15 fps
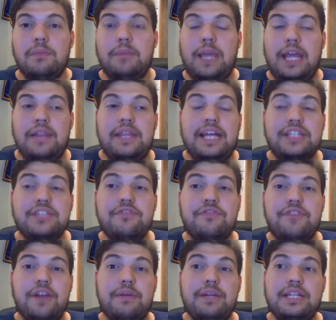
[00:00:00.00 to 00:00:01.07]
And that's a
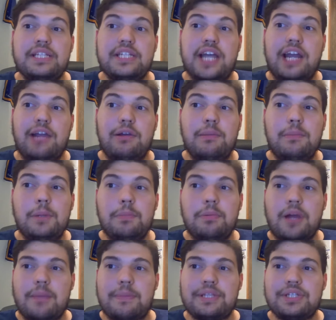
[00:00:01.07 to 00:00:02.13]
very desirable
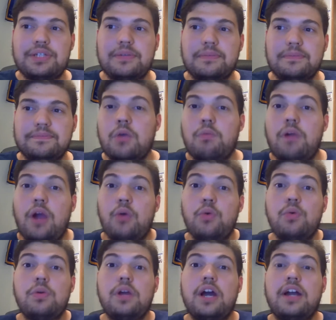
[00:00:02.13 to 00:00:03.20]
promise.
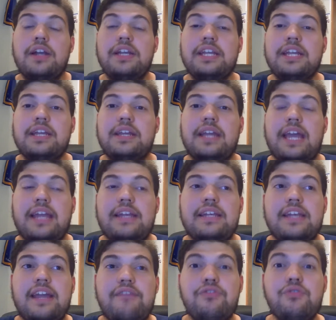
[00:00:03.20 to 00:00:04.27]
Rahul Gandhi
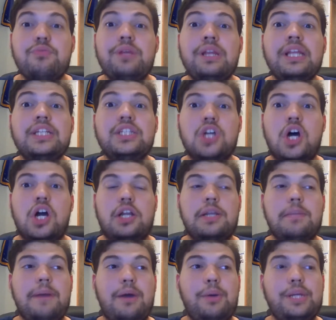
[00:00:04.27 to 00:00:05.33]
never really talked
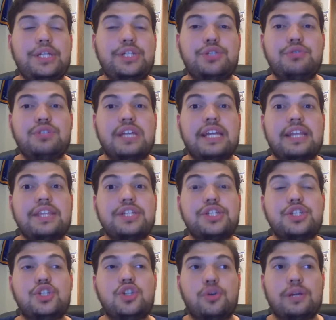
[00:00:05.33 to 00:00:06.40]
about issues like
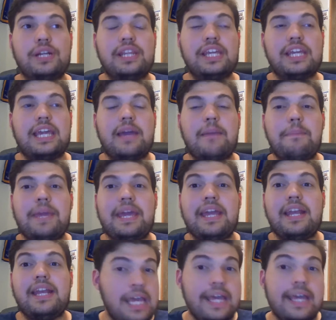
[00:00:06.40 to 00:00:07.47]
this during the
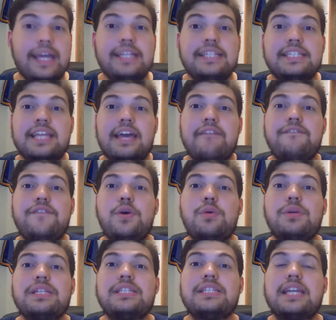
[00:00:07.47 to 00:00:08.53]
campaign, instead
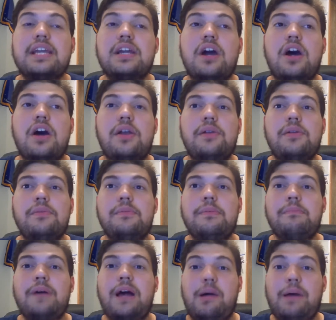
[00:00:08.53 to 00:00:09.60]
focusing on,
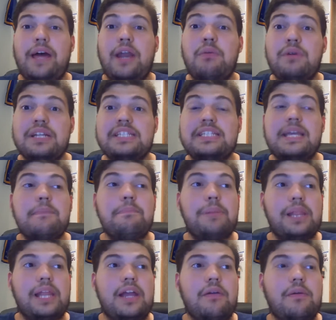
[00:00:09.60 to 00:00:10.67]
oh, I don't want to say
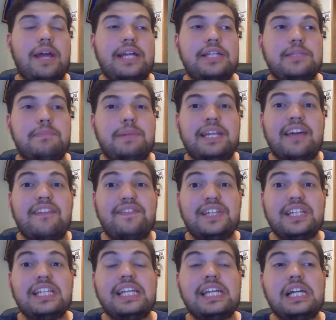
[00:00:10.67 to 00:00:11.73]
Blairites, but definitely